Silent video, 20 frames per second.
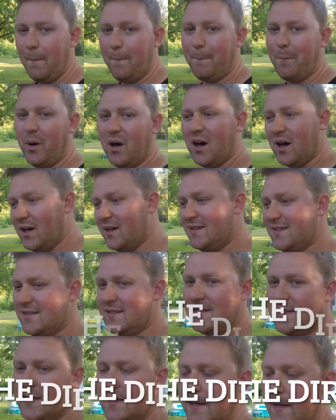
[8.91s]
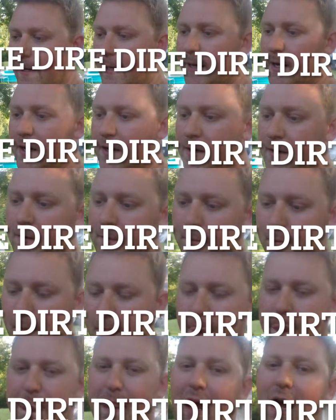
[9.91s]
but
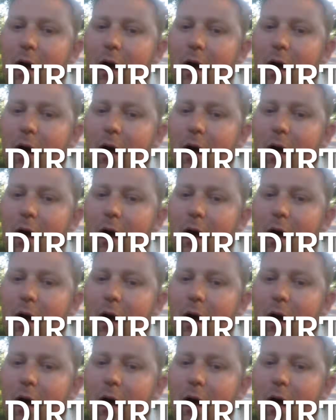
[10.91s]
I